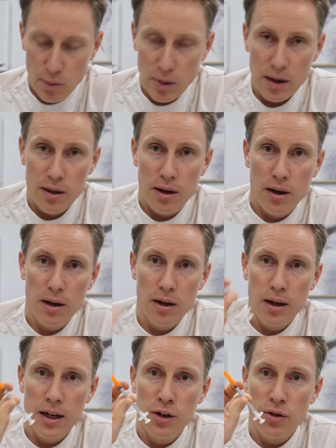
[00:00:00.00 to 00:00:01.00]
one of
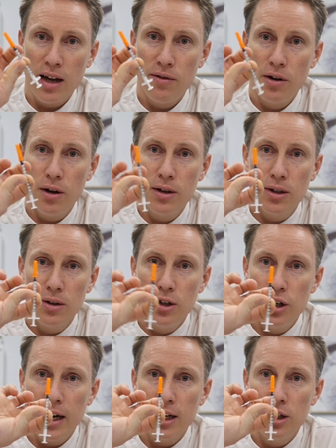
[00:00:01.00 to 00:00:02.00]
the intracavernosal
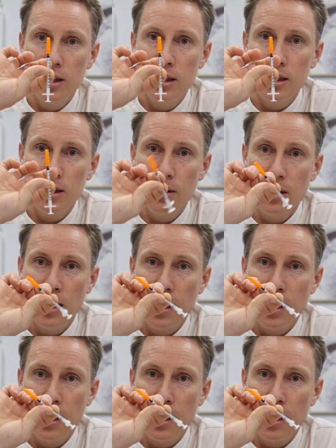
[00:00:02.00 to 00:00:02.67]
injections